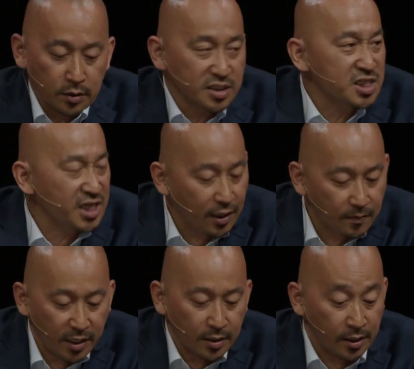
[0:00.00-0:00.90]
the
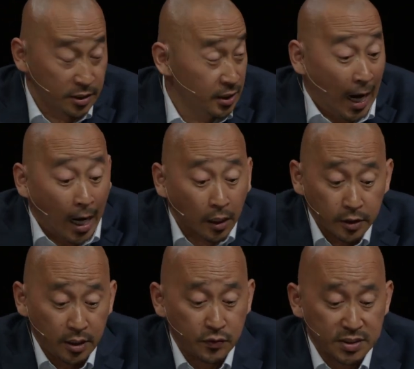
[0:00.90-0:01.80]
shame, that the
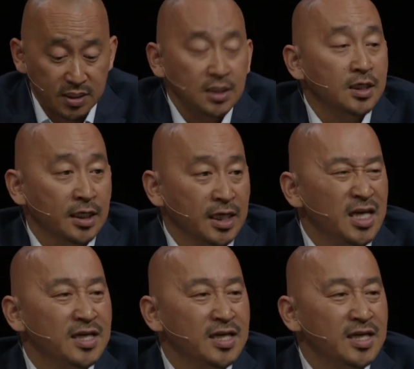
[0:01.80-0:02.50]
honor he was seeking.